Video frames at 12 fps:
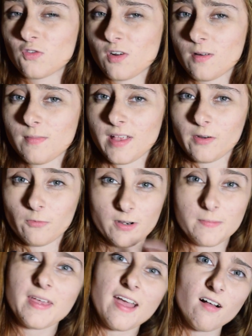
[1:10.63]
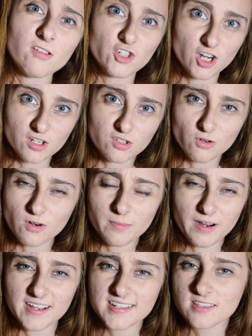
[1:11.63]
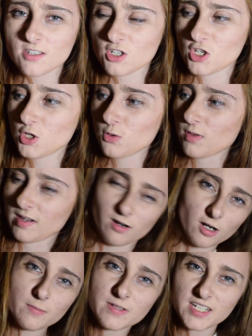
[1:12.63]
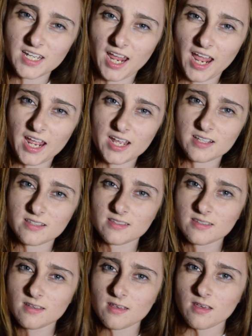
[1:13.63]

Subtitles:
from like Rimmel drugstore brands to like Urban Decay's